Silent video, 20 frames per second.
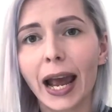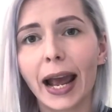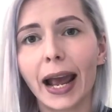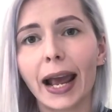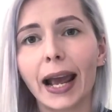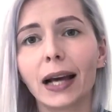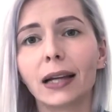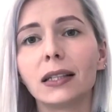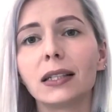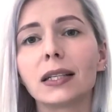
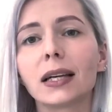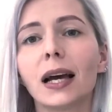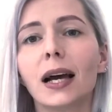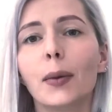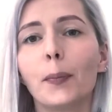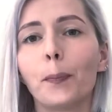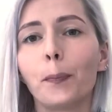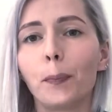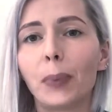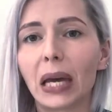and
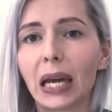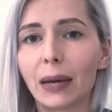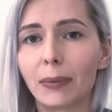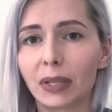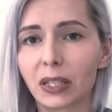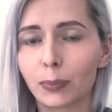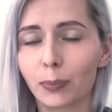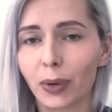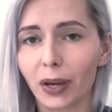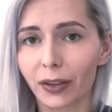
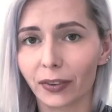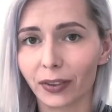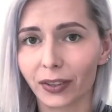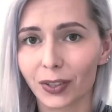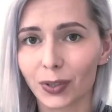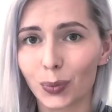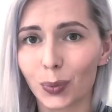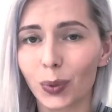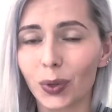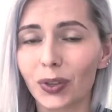payment
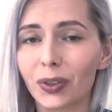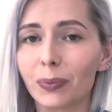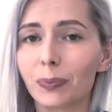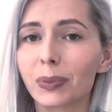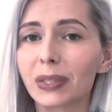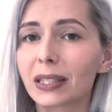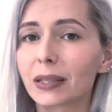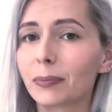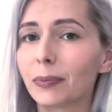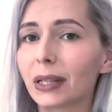method with the
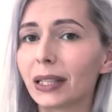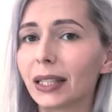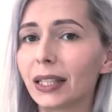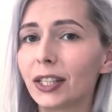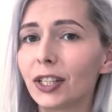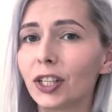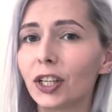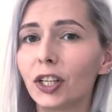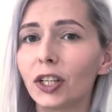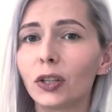
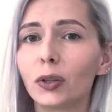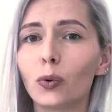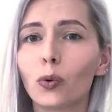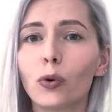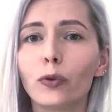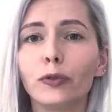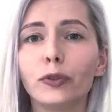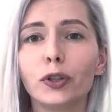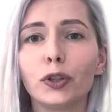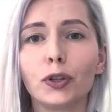possibility
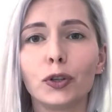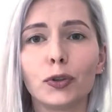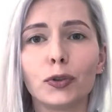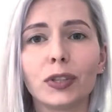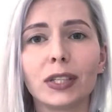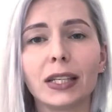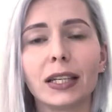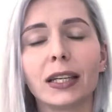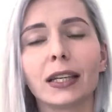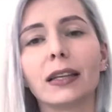of
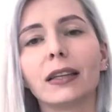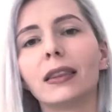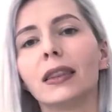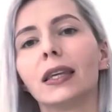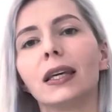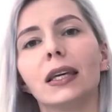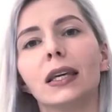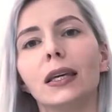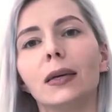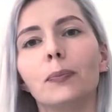choosing
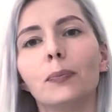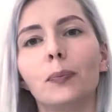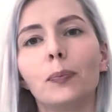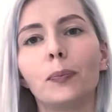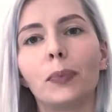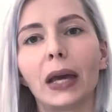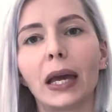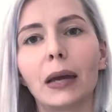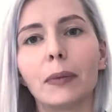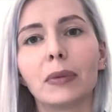the
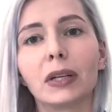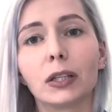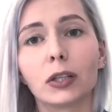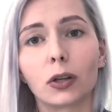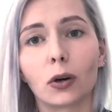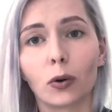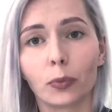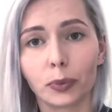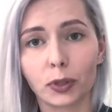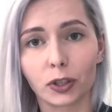payment
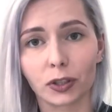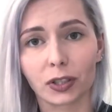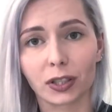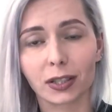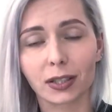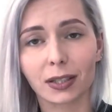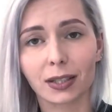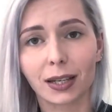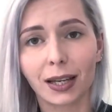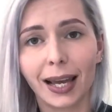
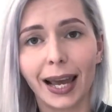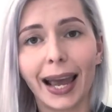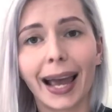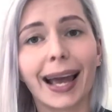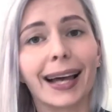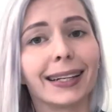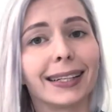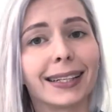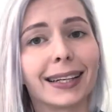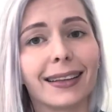options.
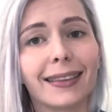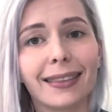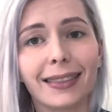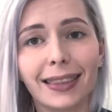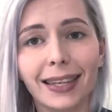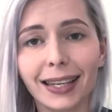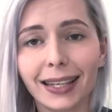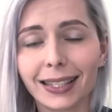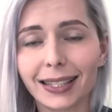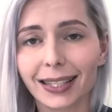And
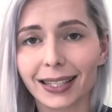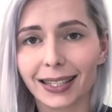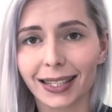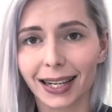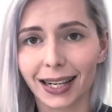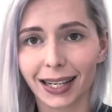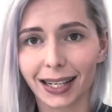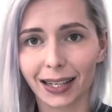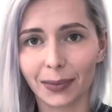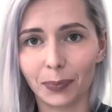this is
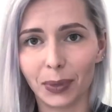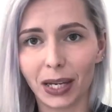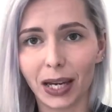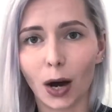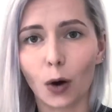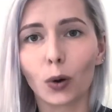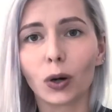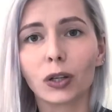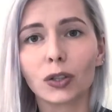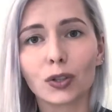gonna be
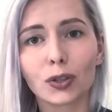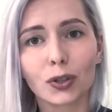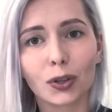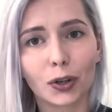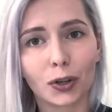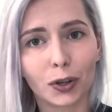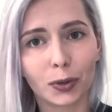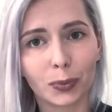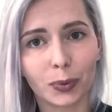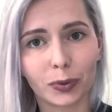our
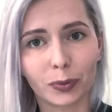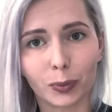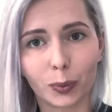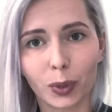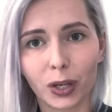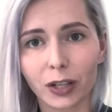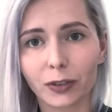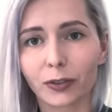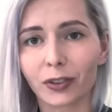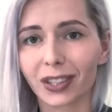scope of
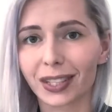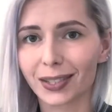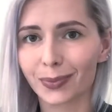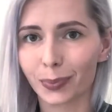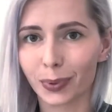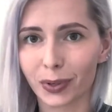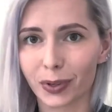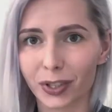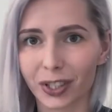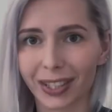work for this
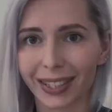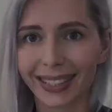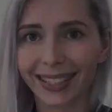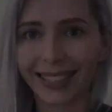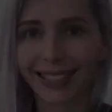project.